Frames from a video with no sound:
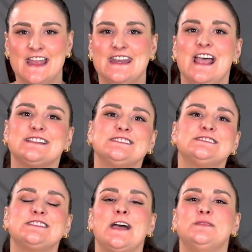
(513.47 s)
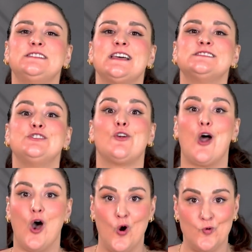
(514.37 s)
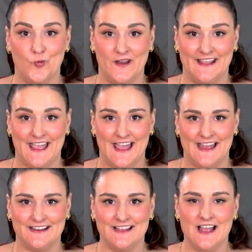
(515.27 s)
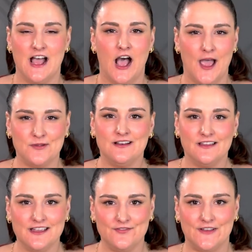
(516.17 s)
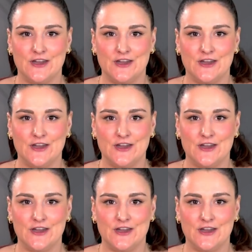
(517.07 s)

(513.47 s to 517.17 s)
Next, it's time to test your own winning ad. I'm gonna link a